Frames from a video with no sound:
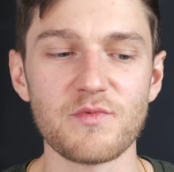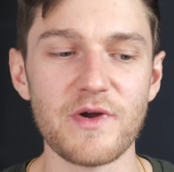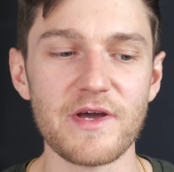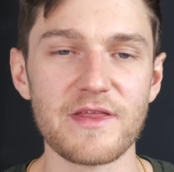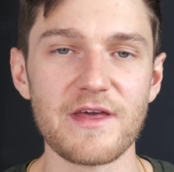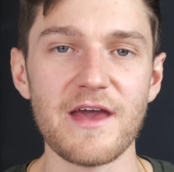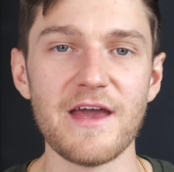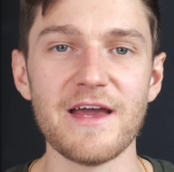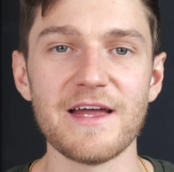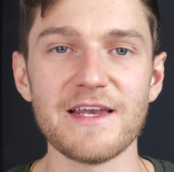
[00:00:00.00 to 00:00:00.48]

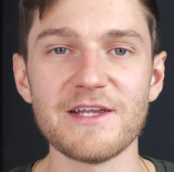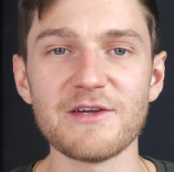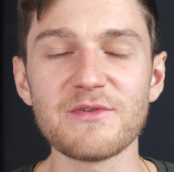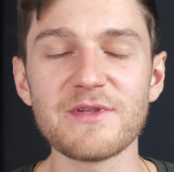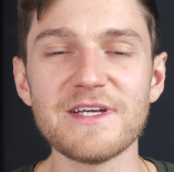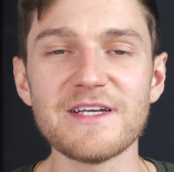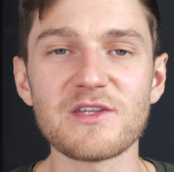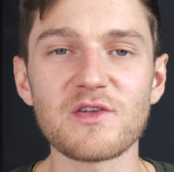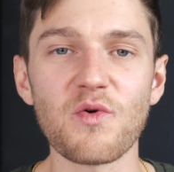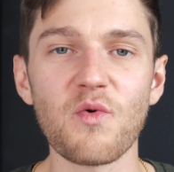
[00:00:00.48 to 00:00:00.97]
with
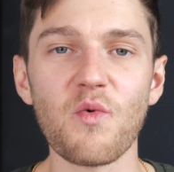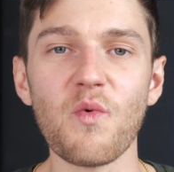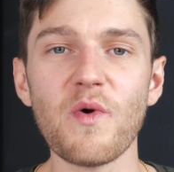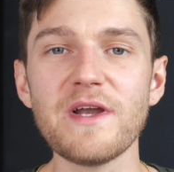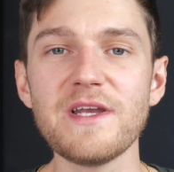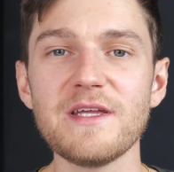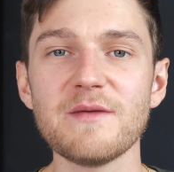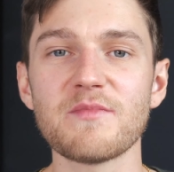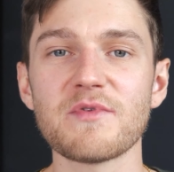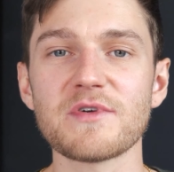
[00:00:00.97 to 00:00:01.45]
nearly
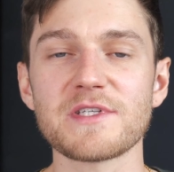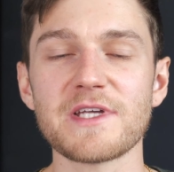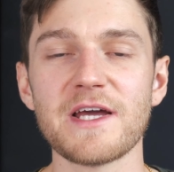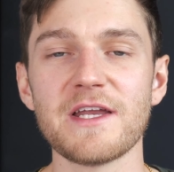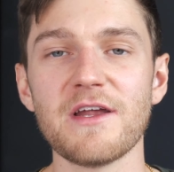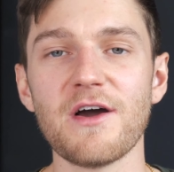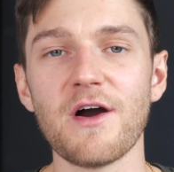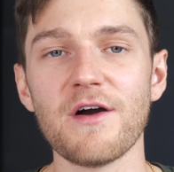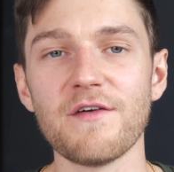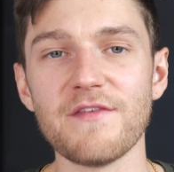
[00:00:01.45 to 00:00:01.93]

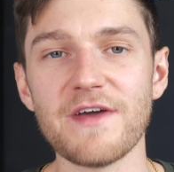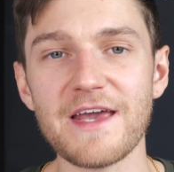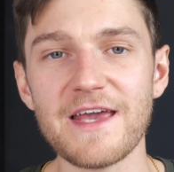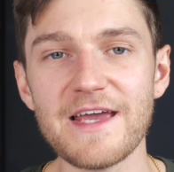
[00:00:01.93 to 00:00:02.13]
20% of